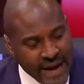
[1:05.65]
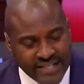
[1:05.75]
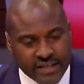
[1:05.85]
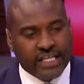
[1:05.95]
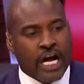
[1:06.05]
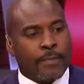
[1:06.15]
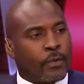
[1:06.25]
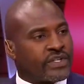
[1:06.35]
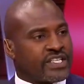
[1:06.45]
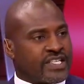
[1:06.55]
basically
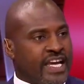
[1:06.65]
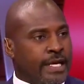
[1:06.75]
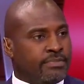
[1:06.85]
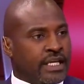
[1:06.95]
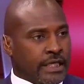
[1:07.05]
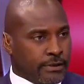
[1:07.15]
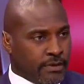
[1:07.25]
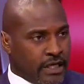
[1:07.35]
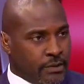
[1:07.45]
coming with the same theme.